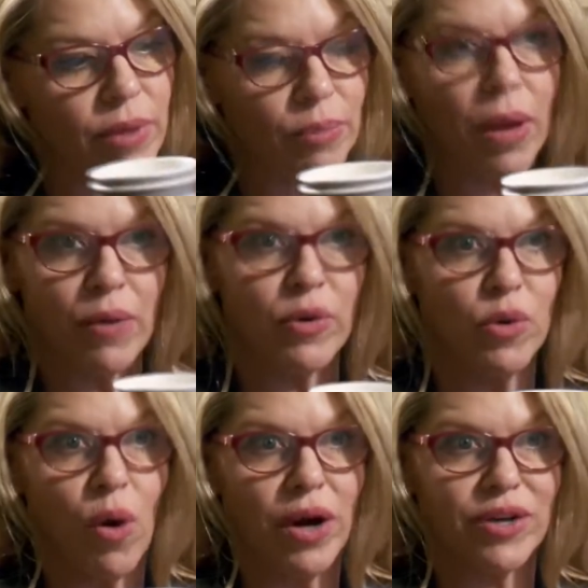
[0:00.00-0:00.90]
it might
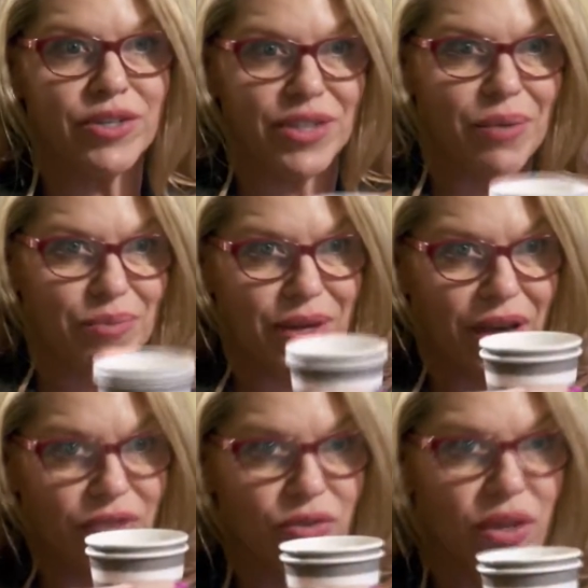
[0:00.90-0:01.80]
require something
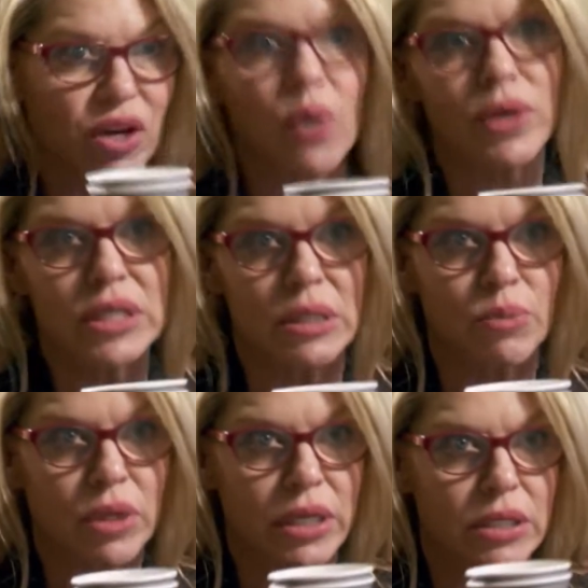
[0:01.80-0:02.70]
other than going to the
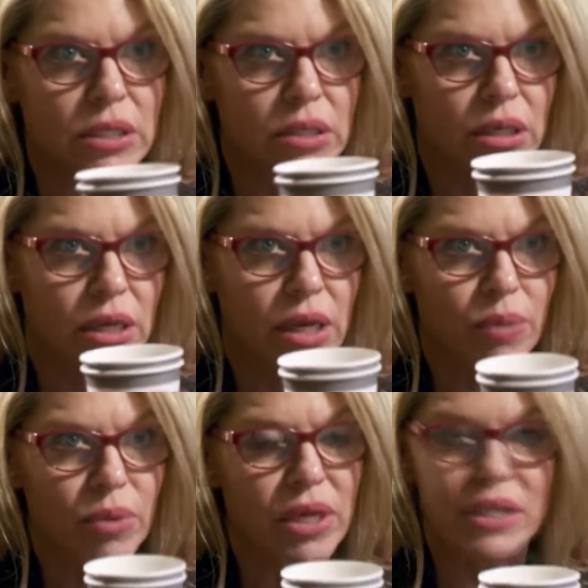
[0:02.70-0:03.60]
police,
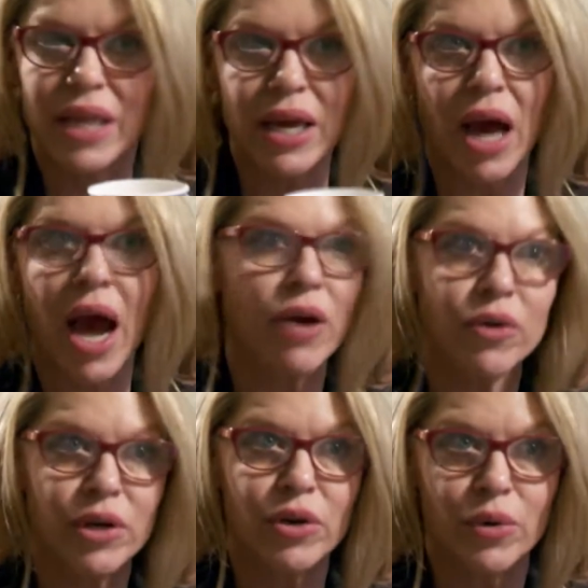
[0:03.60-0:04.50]
because they, I
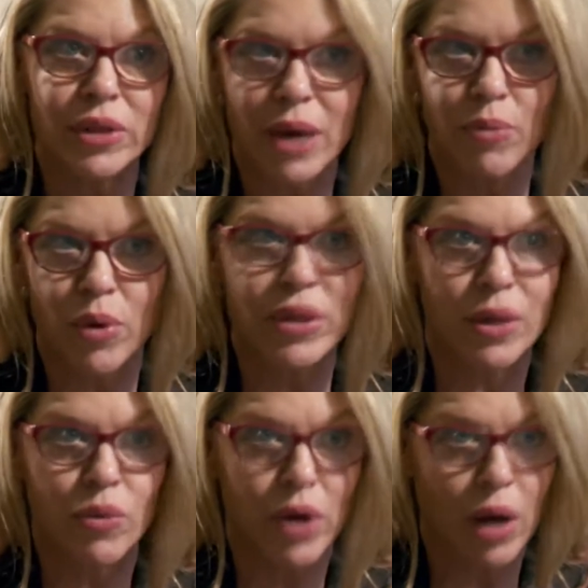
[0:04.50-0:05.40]
already knew at that point
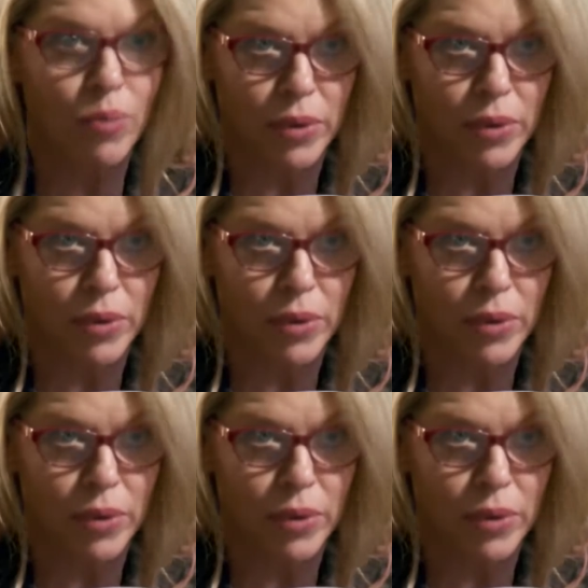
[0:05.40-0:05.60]
they weren't